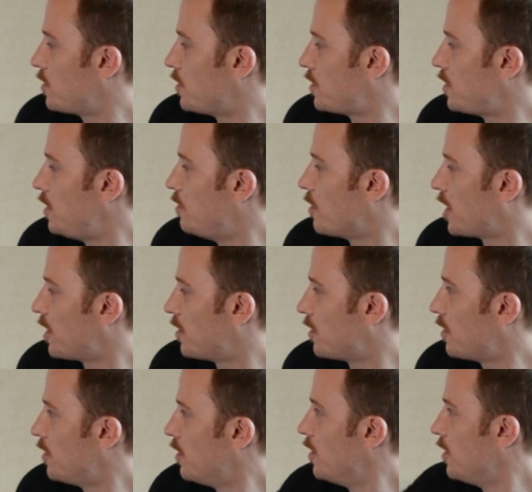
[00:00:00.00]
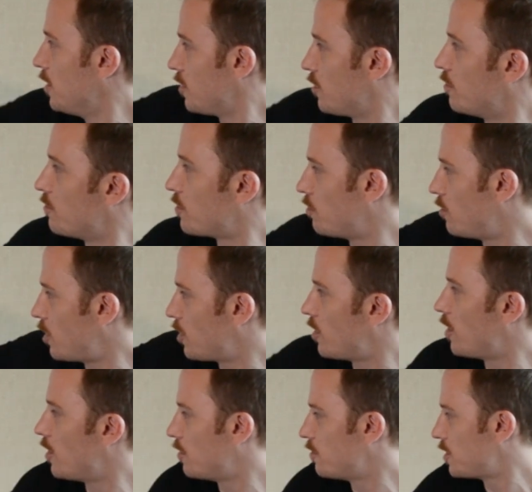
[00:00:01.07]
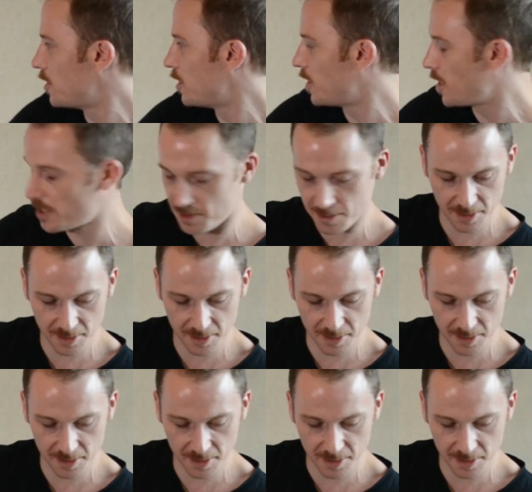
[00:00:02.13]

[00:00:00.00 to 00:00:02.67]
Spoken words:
to C minor, going from one column to the next.